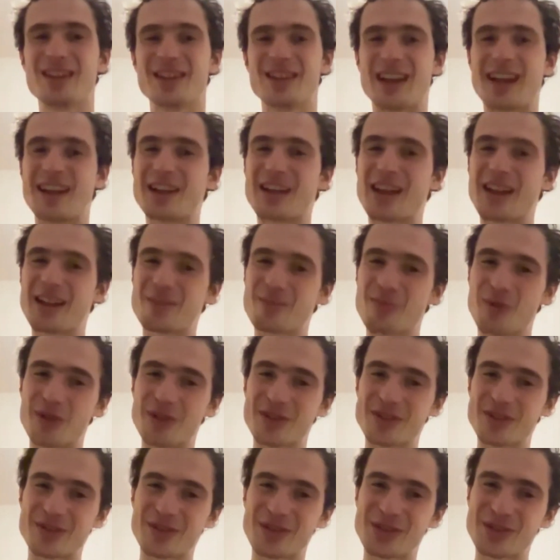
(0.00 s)
and like more
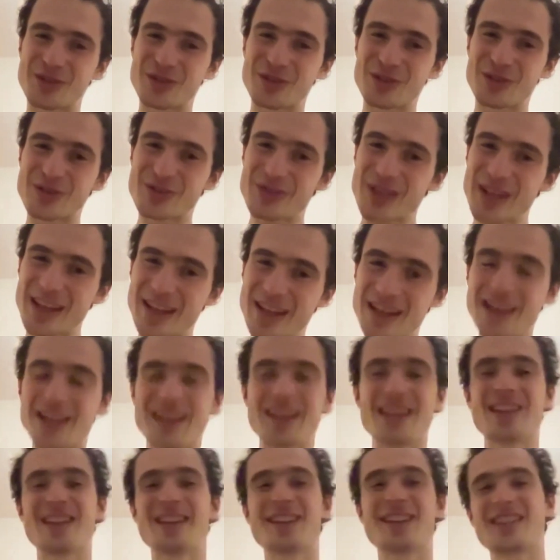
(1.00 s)
structured
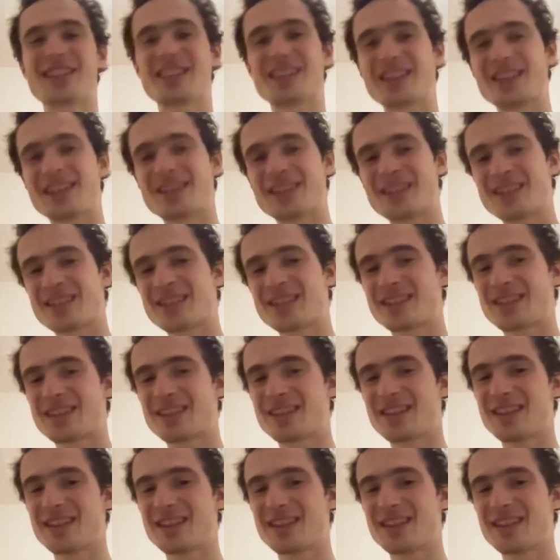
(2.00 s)
training and